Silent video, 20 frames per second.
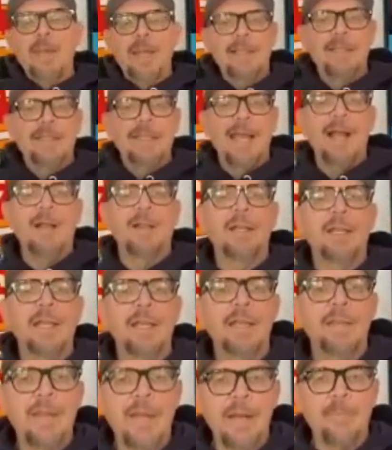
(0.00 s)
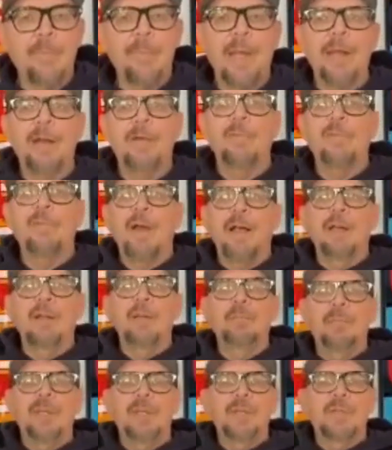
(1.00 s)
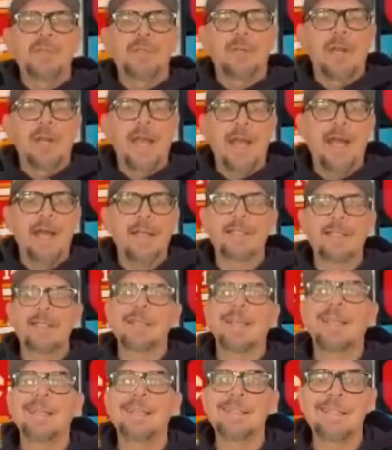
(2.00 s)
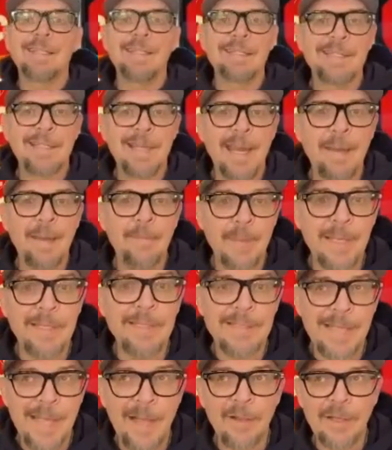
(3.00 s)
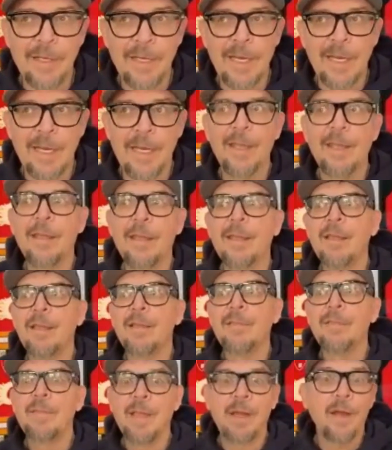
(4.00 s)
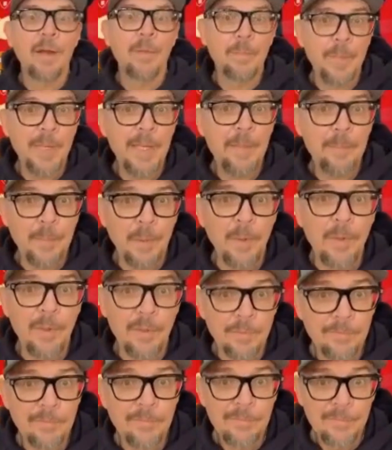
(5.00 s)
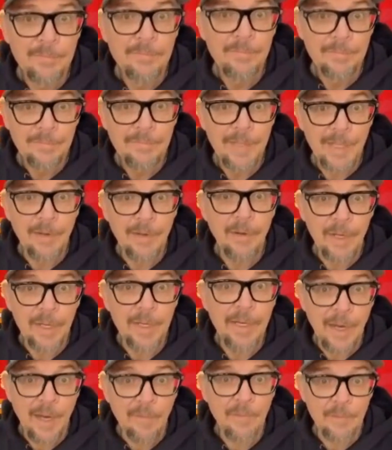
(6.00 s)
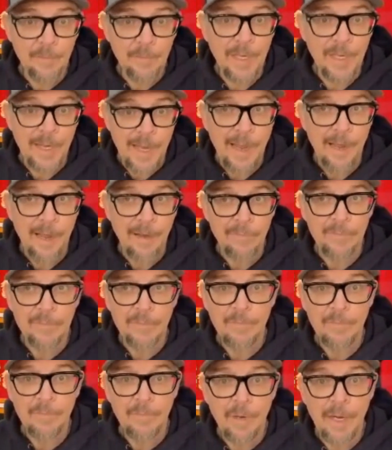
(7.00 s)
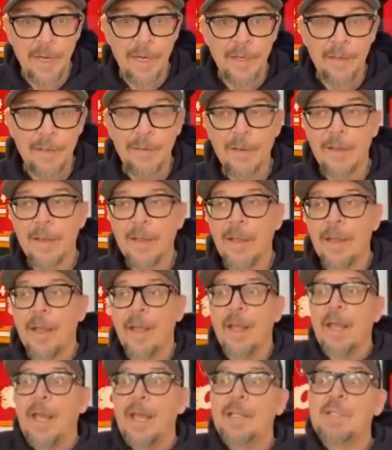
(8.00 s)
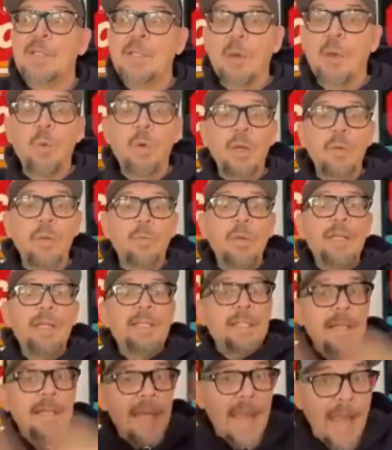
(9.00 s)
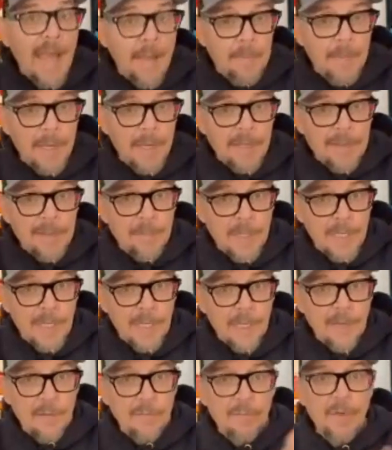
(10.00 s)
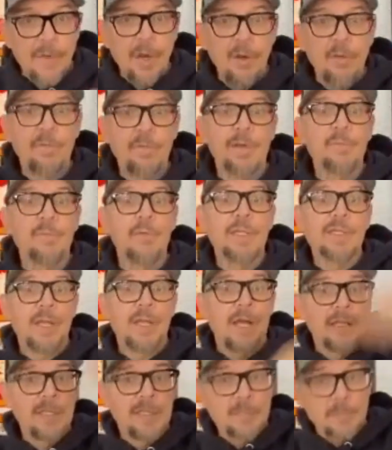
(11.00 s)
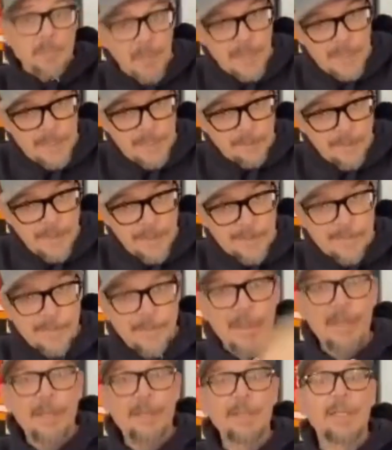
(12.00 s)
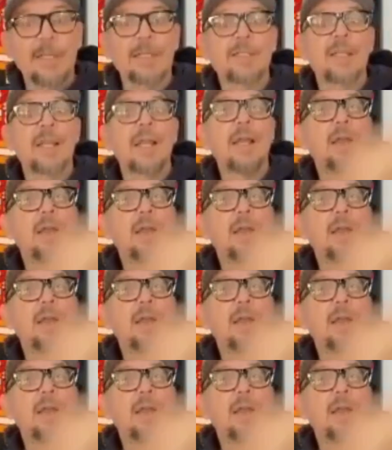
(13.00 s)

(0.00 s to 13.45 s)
mentality that a pedophile abuser has is the same mentality that our people that are in government have, right? And so what did we see happen at the beginning of COVID? We saw a spike in mental illness.